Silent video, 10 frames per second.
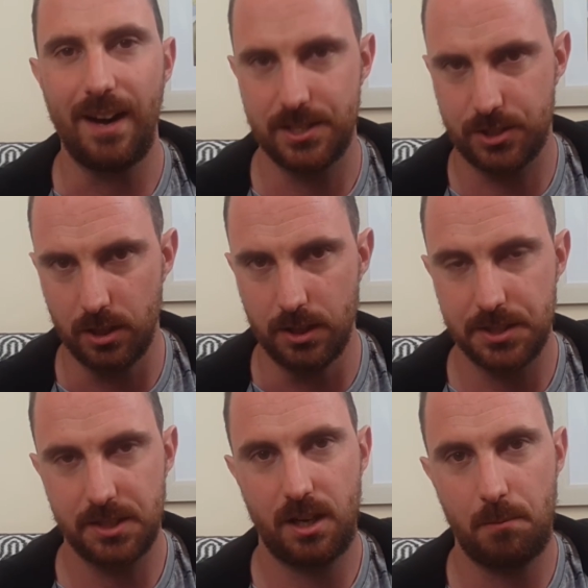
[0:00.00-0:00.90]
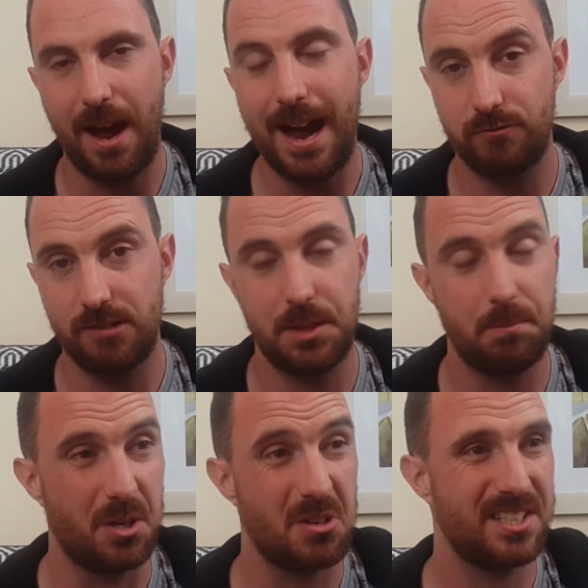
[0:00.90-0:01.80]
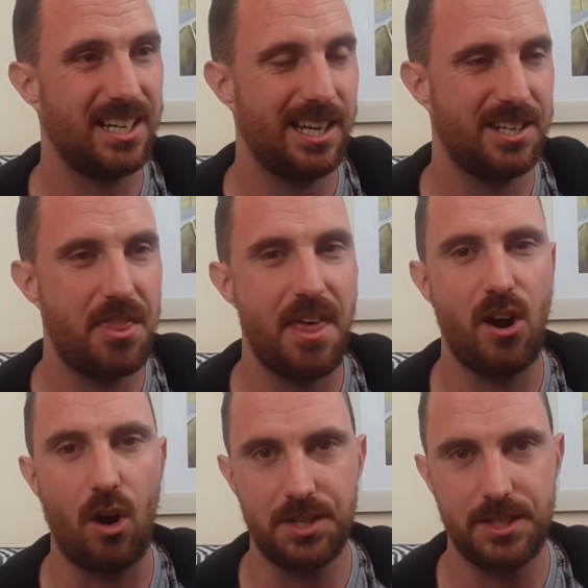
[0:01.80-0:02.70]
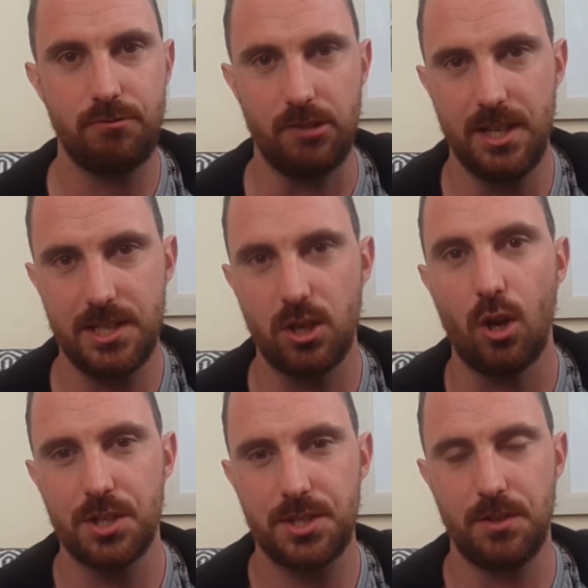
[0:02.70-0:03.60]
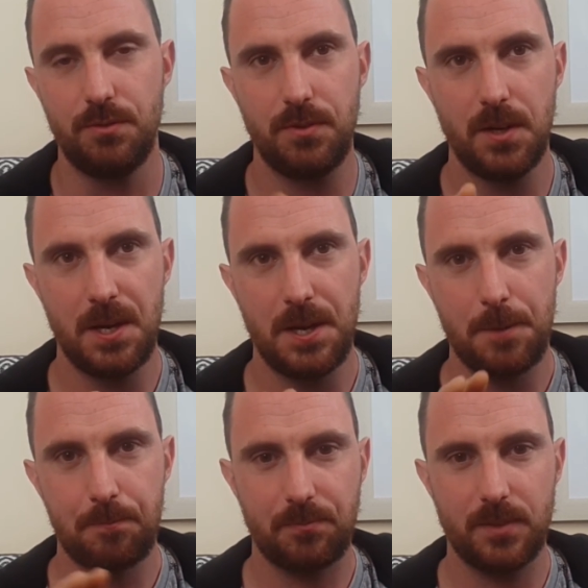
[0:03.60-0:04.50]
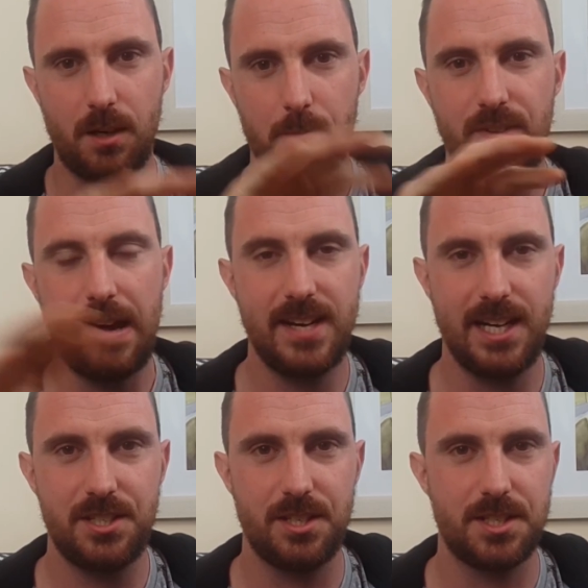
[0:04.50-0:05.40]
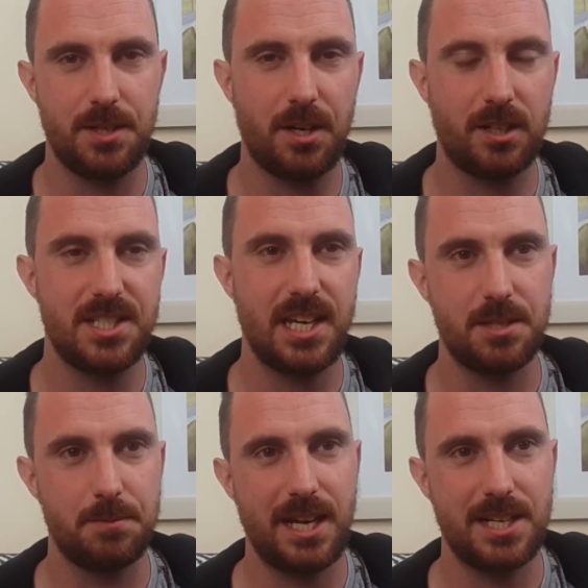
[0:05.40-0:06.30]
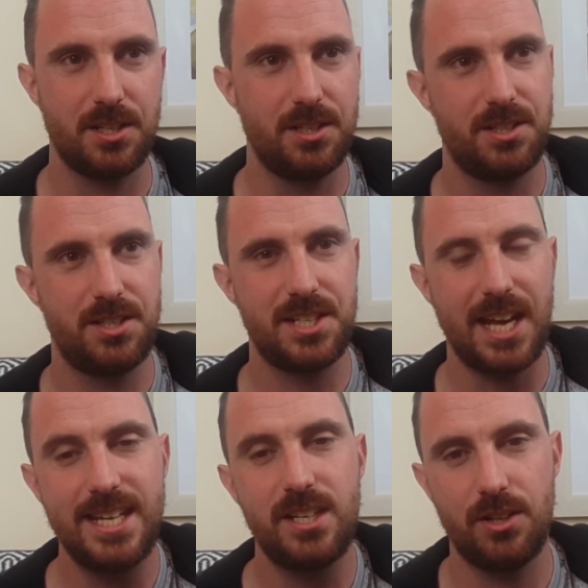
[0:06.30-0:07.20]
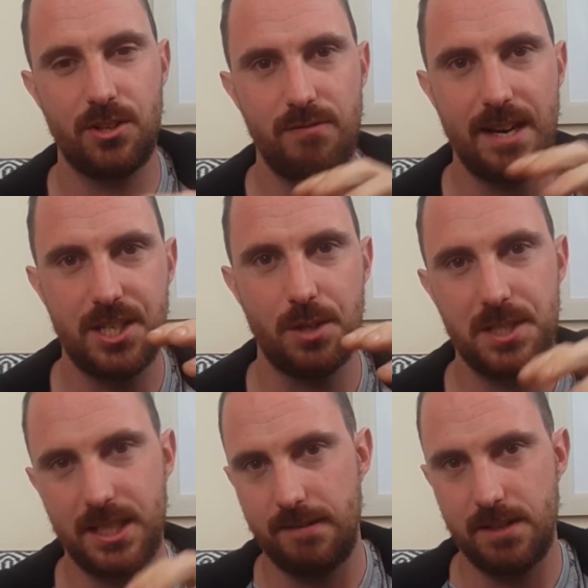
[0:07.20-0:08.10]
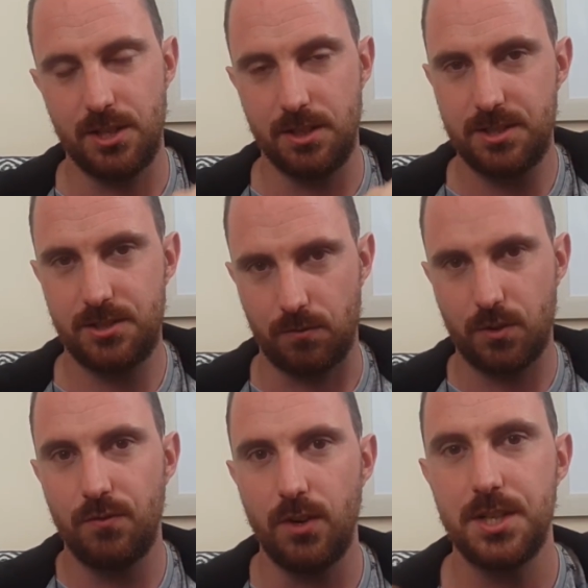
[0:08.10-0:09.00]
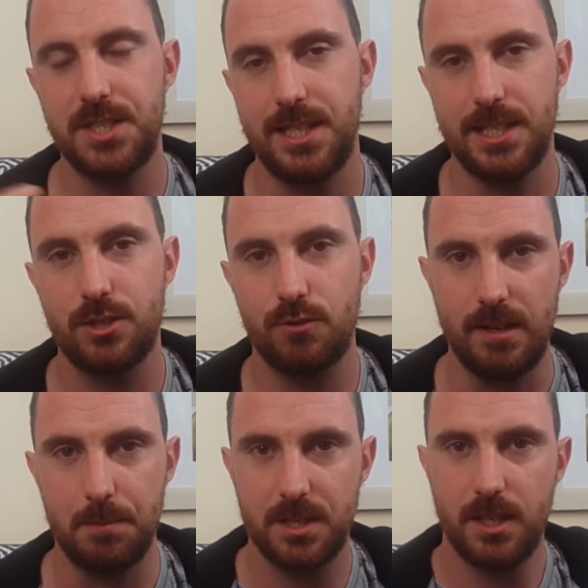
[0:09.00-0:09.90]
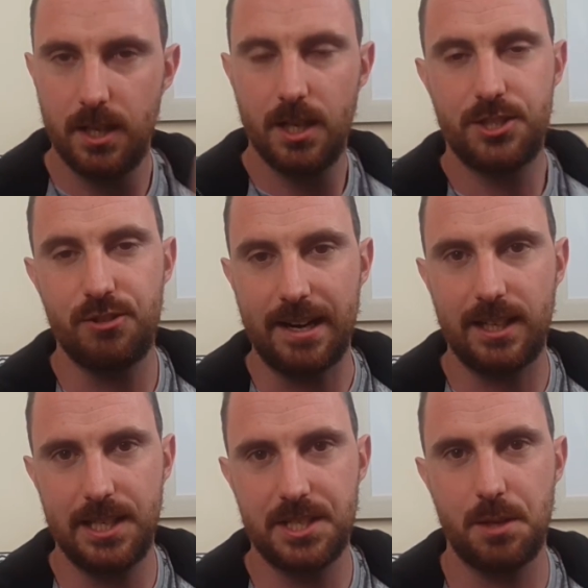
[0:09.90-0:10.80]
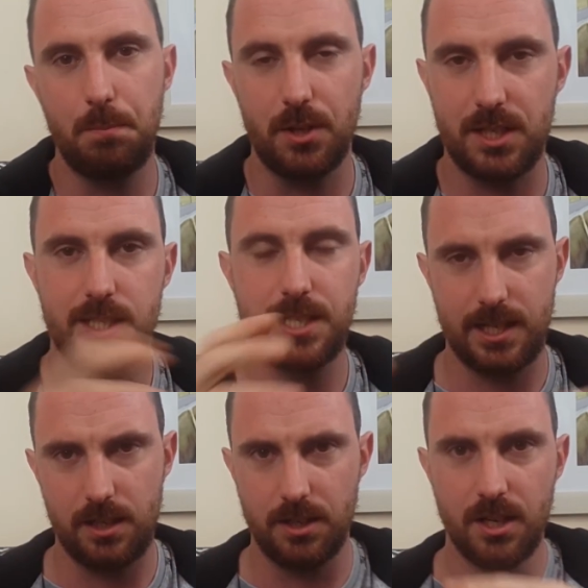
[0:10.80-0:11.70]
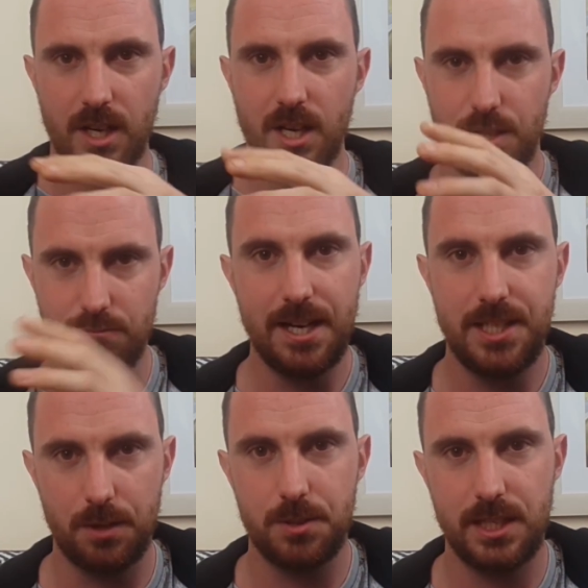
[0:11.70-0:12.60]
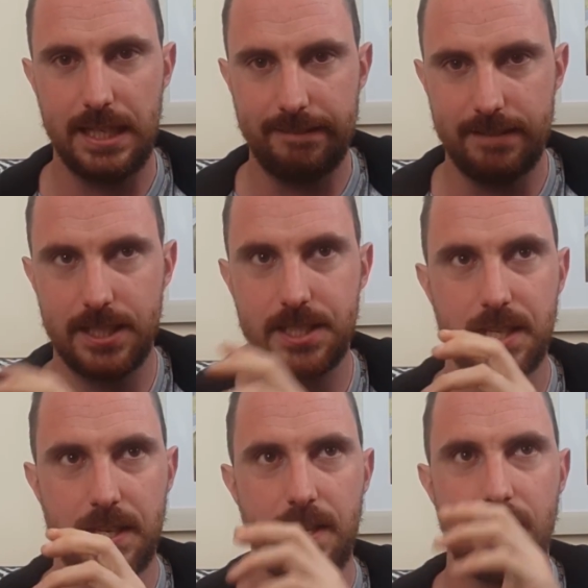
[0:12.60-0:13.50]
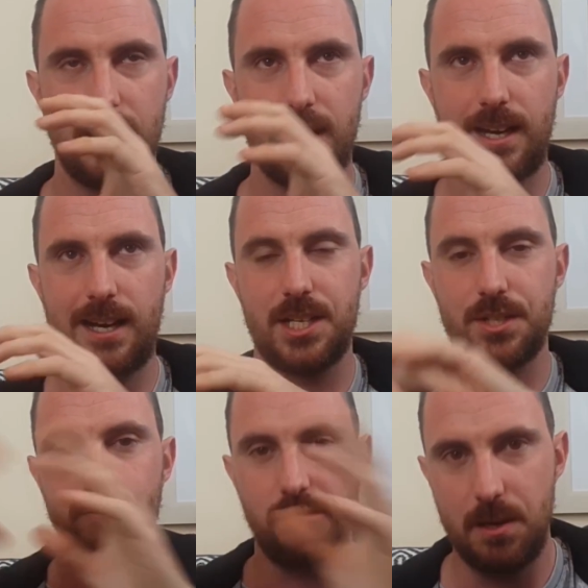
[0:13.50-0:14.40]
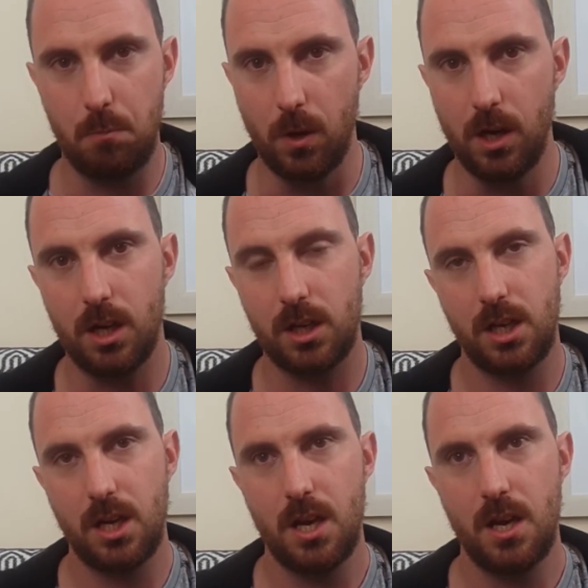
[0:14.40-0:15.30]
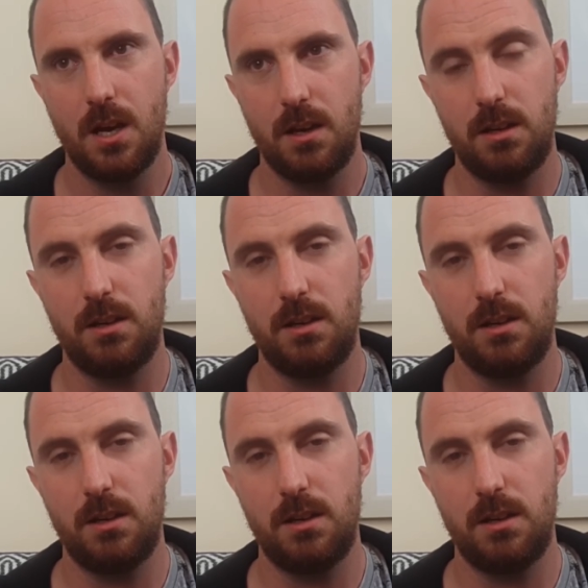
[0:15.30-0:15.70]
if not as good. I have read the books and they are different. There's lots of variation. So Douglas Adams hasn't taken the radio series and sort of converted his script directly into the book. He's taken the radio series as a framework,